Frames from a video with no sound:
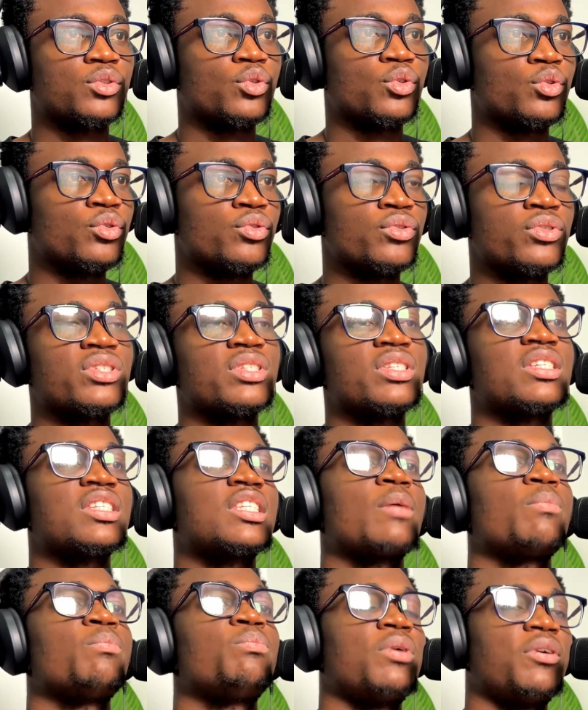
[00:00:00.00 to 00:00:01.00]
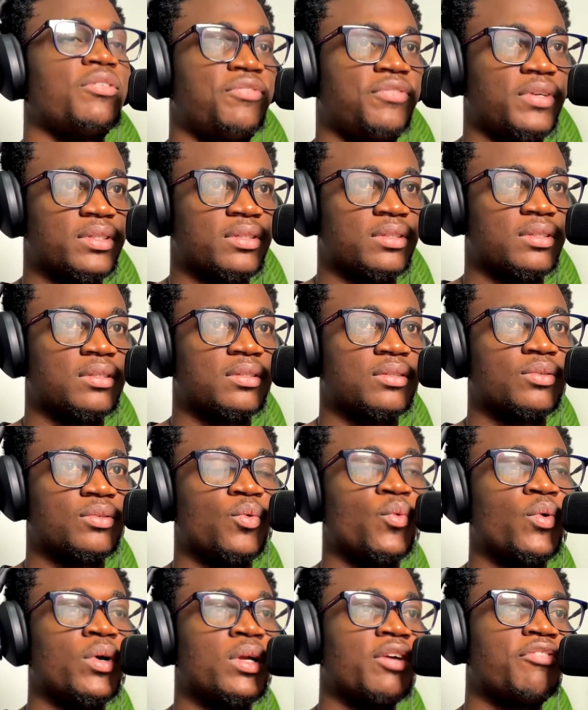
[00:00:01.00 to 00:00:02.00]
to use system preference. So
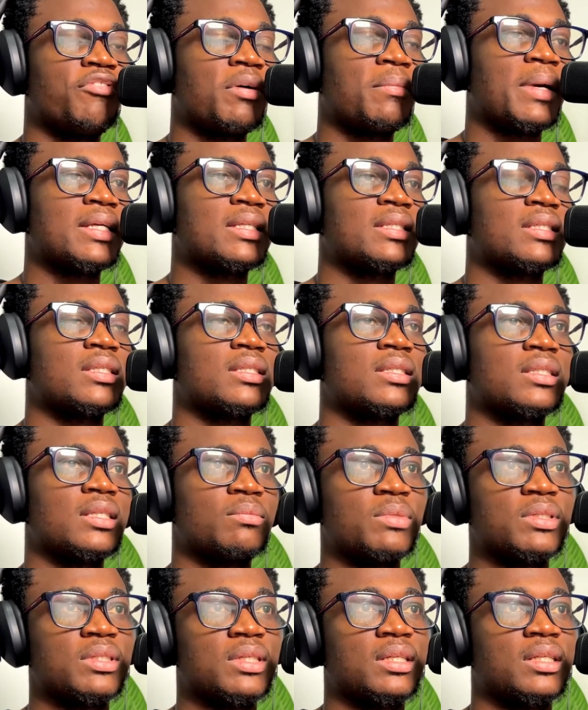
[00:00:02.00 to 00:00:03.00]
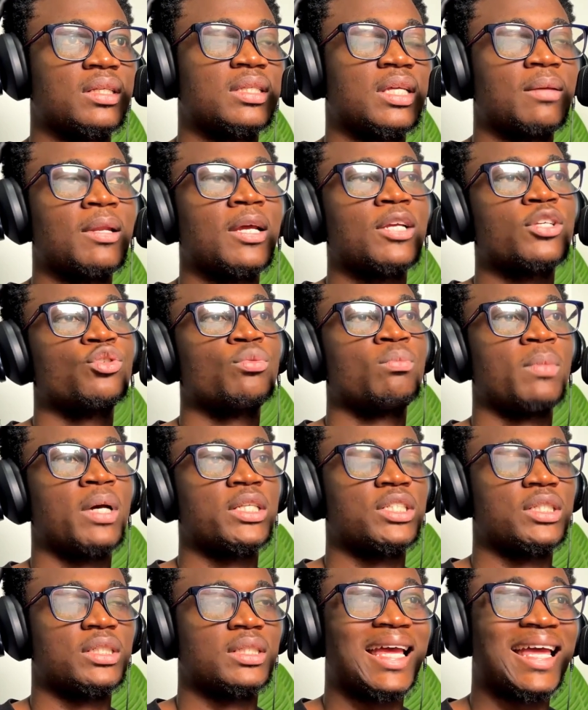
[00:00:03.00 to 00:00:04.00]
whatever my system is at the time, that should
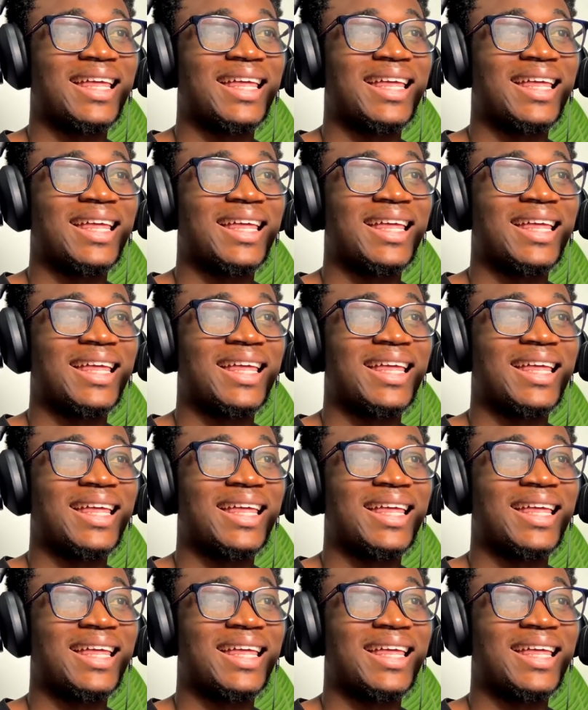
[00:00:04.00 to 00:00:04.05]
match it.